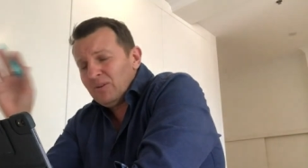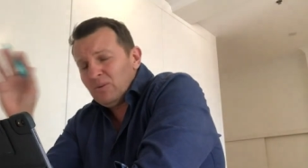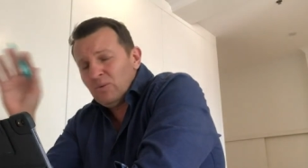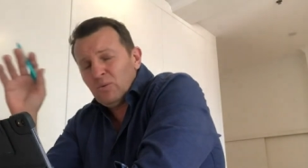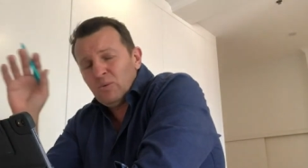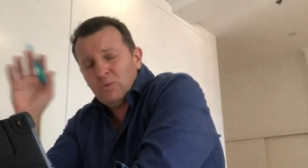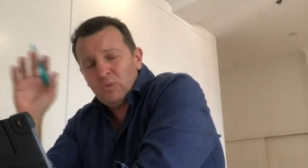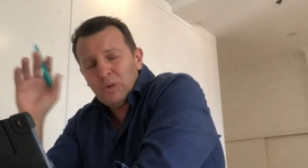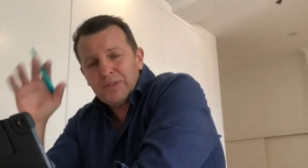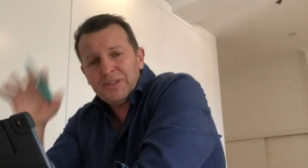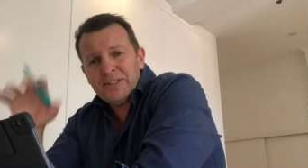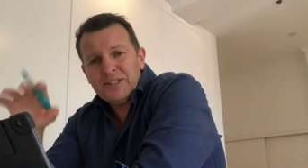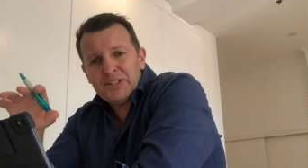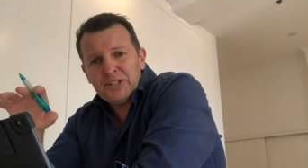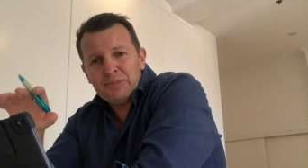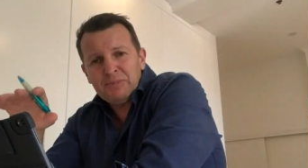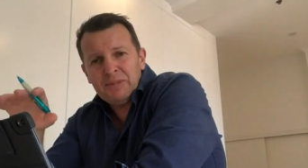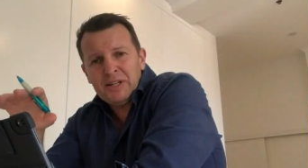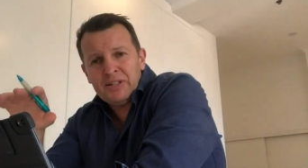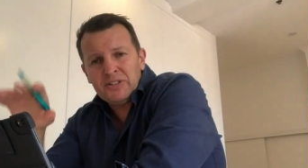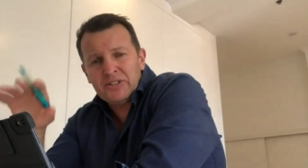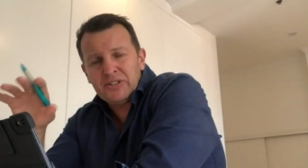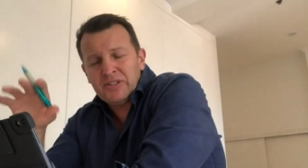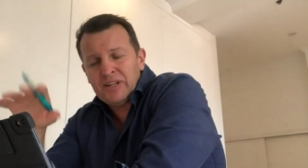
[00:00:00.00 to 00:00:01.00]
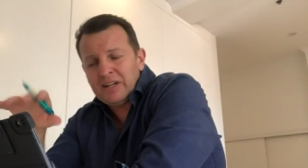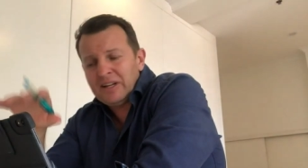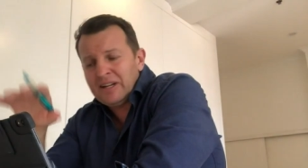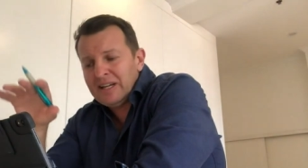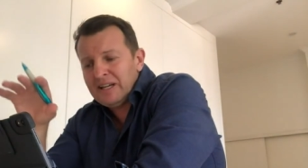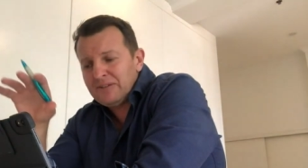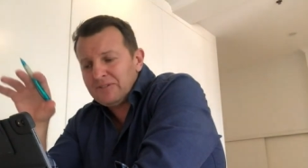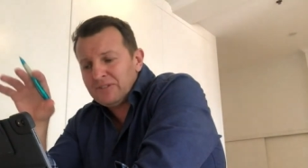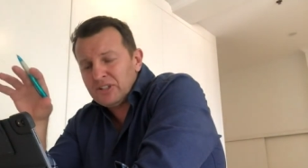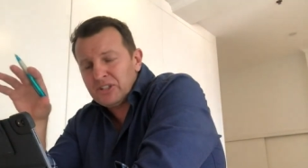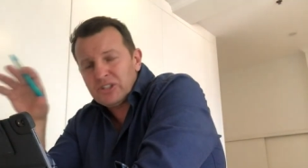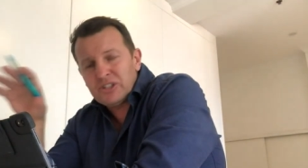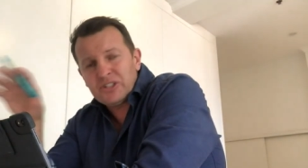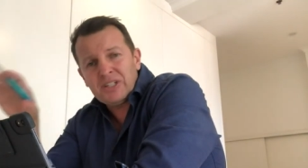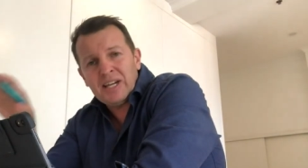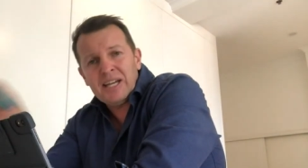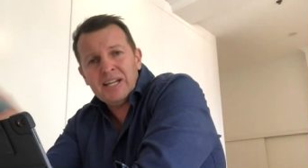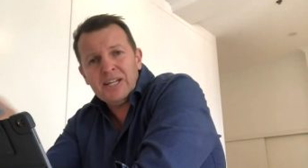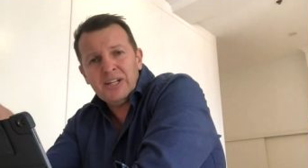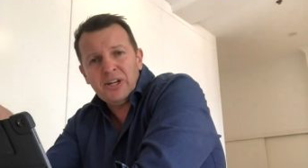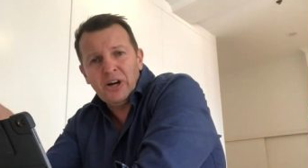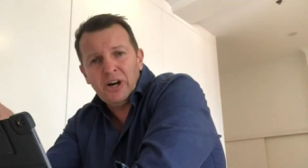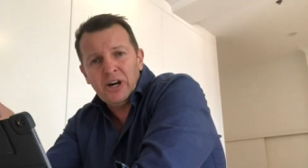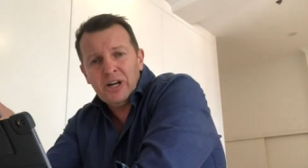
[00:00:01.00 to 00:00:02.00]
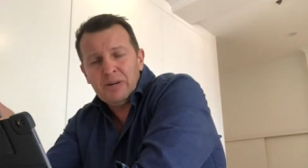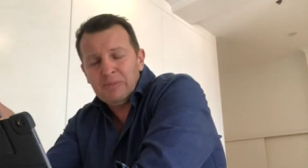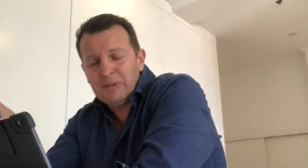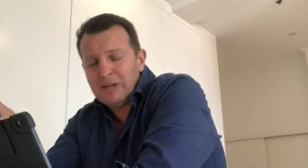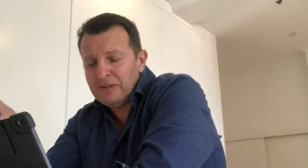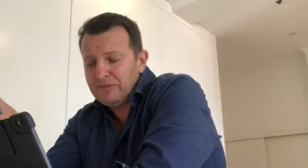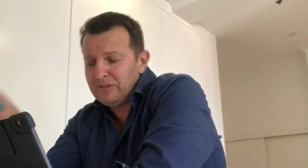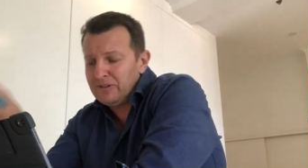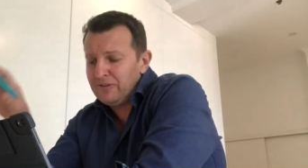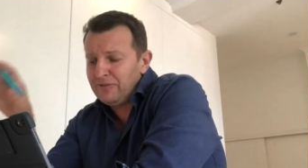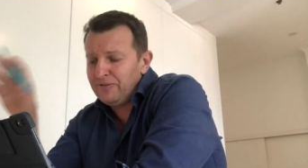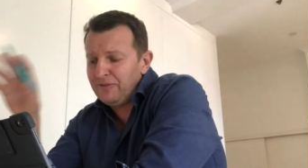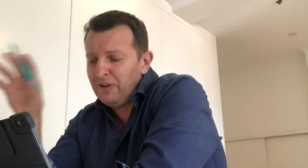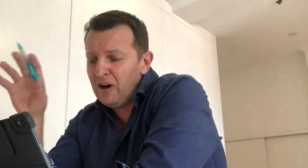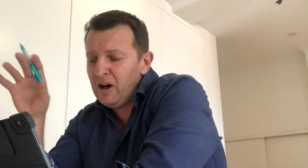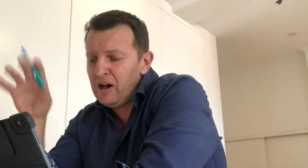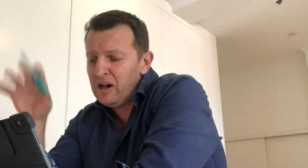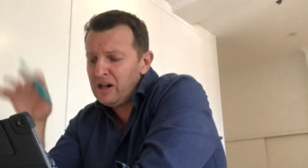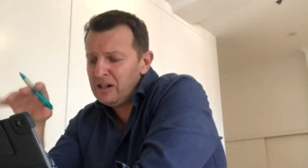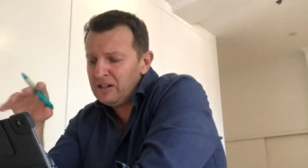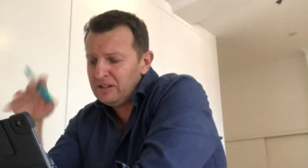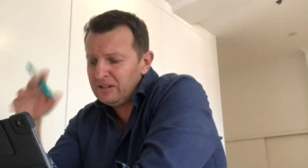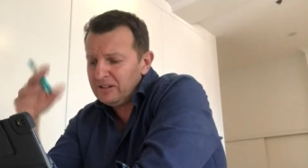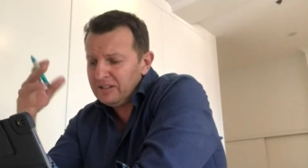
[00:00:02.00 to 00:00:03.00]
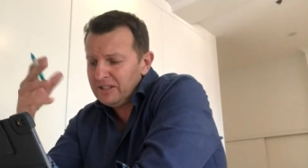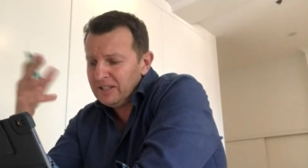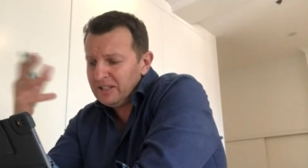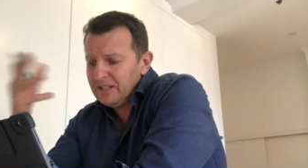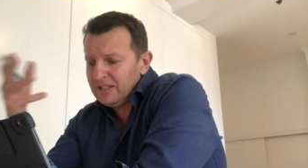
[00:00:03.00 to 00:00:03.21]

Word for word: What this means is that I have to stay home, I have to file